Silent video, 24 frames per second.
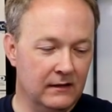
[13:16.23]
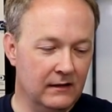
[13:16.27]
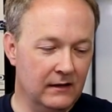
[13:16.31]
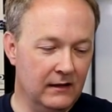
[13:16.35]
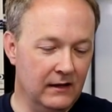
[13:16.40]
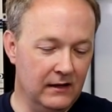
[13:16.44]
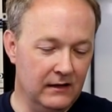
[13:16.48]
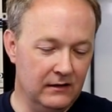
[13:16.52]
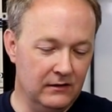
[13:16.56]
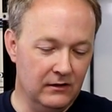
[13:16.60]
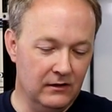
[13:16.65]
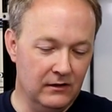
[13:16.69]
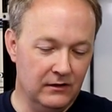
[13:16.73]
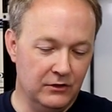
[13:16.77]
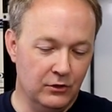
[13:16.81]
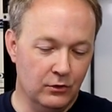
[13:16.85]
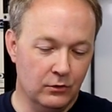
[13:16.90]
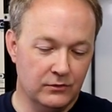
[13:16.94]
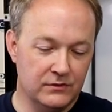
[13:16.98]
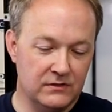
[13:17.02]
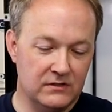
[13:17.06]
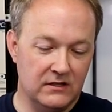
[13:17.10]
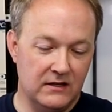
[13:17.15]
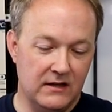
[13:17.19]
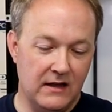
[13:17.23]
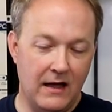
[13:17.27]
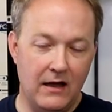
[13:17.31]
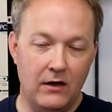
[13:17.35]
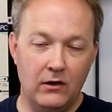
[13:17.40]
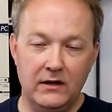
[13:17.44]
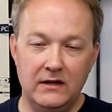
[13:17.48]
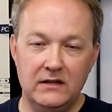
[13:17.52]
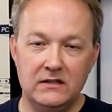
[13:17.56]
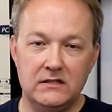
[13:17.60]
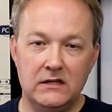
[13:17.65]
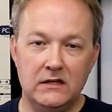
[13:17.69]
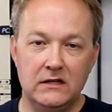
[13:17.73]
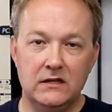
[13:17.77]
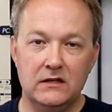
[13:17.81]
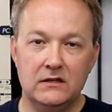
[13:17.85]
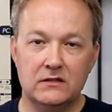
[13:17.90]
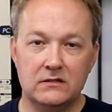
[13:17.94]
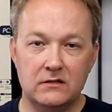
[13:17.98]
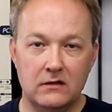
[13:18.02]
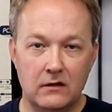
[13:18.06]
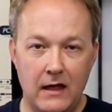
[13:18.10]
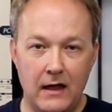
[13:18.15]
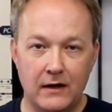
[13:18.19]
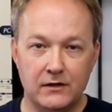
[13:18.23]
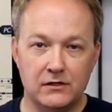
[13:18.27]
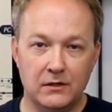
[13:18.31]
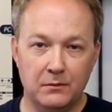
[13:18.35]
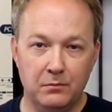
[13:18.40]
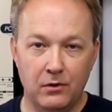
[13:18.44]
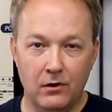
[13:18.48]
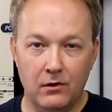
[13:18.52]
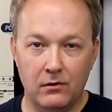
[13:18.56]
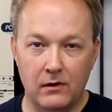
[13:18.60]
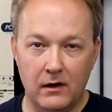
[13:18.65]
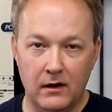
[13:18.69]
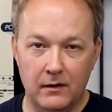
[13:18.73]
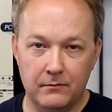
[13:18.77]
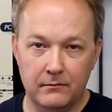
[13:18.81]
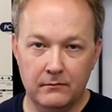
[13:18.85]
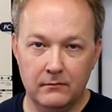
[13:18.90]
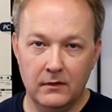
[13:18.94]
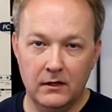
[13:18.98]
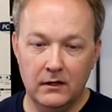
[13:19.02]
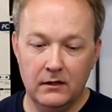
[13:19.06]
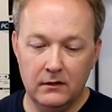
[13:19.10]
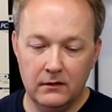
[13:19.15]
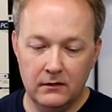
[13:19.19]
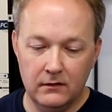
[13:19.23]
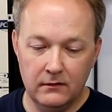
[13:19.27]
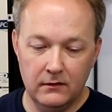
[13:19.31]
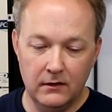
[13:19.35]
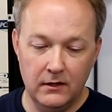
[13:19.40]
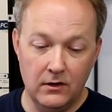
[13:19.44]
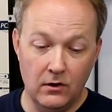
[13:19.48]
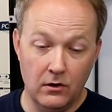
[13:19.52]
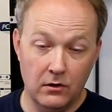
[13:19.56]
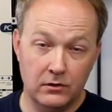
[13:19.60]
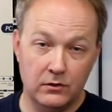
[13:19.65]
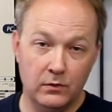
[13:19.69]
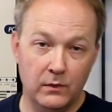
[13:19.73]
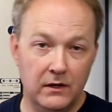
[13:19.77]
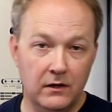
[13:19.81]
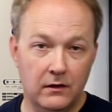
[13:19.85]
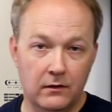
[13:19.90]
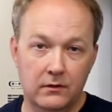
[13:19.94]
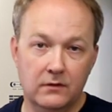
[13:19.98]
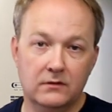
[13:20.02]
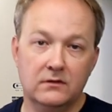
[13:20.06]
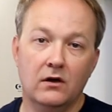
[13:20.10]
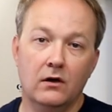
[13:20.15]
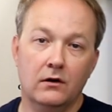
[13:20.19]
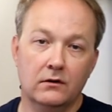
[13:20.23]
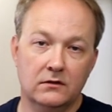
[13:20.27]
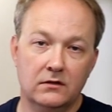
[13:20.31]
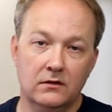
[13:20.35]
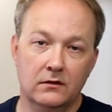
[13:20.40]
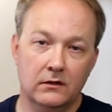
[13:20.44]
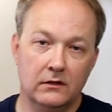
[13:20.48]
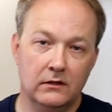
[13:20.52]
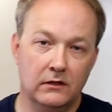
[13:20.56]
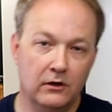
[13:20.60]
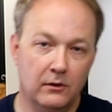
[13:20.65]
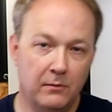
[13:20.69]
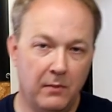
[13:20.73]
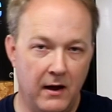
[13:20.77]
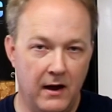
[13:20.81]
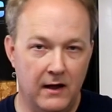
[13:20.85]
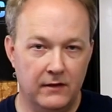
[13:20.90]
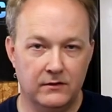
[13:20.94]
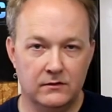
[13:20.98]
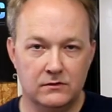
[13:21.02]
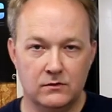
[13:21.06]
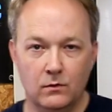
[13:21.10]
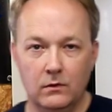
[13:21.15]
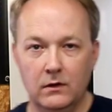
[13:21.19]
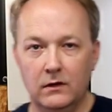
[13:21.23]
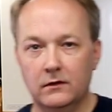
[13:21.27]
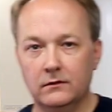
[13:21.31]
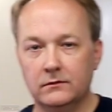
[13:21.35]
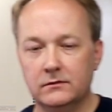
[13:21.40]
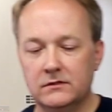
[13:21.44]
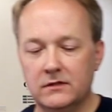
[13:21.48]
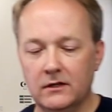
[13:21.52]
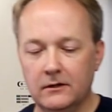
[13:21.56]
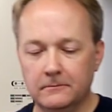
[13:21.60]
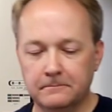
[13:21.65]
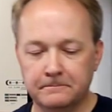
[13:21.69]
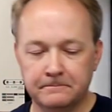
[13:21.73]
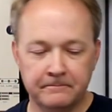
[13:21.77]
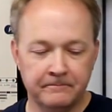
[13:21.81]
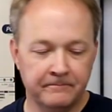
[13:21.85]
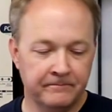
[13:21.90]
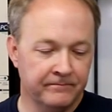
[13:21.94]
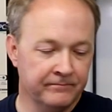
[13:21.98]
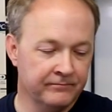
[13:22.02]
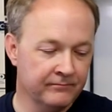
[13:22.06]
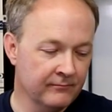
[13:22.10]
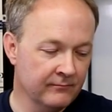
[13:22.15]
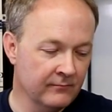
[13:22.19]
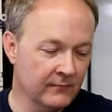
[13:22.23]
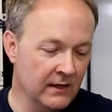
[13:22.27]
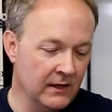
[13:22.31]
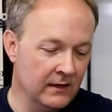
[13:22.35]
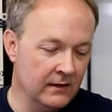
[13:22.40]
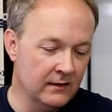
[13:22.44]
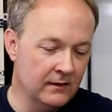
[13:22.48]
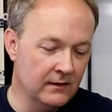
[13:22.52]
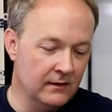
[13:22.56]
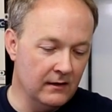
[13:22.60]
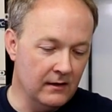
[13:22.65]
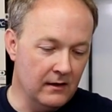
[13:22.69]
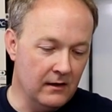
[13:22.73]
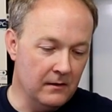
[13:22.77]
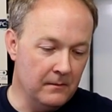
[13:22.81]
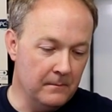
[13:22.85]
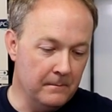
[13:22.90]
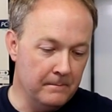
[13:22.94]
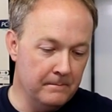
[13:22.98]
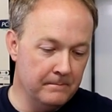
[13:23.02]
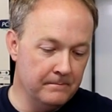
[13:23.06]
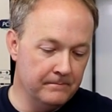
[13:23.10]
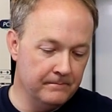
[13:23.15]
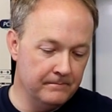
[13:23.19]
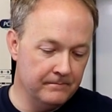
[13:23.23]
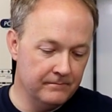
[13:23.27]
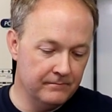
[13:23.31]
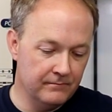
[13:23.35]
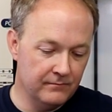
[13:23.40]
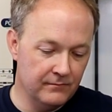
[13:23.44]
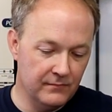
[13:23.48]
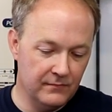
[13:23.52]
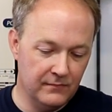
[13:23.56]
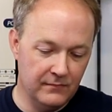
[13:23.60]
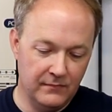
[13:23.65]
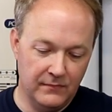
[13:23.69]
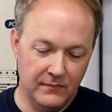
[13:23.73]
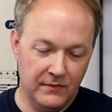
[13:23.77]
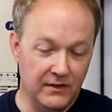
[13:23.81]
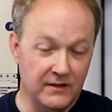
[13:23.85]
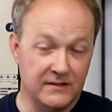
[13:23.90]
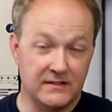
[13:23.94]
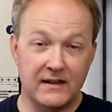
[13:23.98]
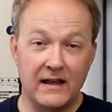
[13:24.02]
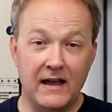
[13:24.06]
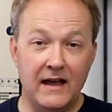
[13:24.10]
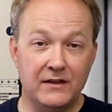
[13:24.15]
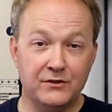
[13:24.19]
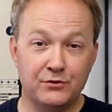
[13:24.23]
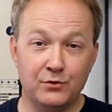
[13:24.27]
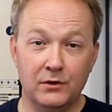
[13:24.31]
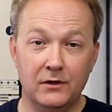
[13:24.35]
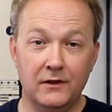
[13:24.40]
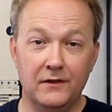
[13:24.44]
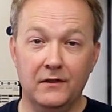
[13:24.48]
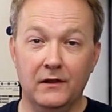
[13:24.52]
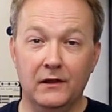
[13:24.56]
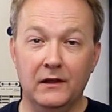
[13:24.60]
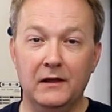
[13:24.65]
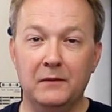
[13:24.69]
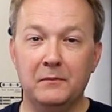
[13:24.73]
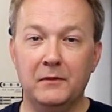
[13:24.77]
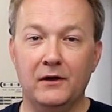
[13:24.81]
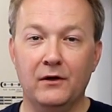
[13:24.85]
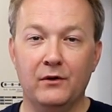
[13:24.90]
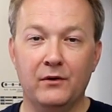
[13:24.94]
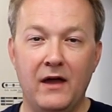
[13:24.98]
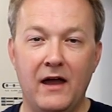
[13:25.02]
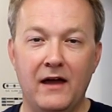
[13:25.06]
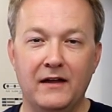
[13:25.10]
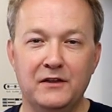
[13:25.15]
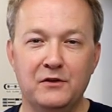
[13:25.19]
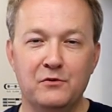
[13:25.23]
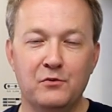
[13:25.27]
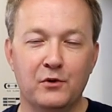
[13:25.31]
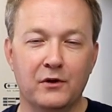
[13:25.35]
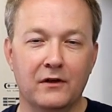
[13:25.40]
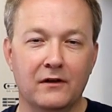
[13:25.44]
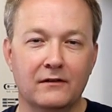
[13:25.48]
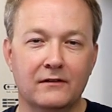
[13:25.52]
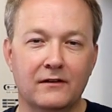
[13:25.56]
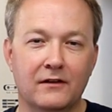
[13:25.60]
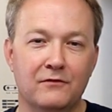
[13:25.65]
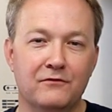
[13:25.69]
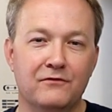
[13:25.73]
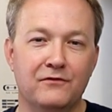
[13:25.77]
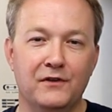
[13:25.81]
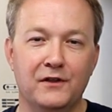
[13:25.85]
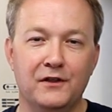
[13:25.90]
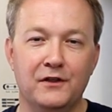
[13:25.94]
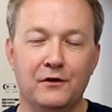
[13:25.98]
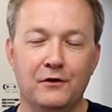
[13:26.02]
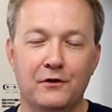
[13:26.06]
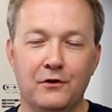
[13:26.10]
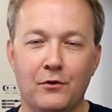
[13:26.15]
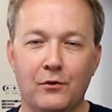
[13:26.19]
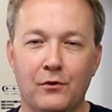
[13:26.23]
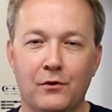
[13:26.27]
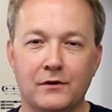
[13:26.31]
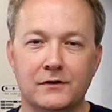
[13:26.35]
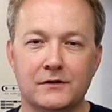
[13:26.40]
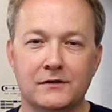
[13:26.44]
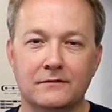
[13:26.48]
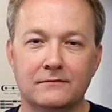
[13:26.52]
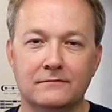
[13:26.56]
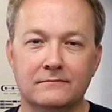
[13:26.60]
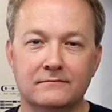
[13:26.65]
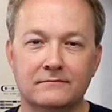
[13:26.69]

And you'll see how easy it is to actually program the Arduino to talk to the ClearPath as well. So the sky's really the limit on how you want to configure yours.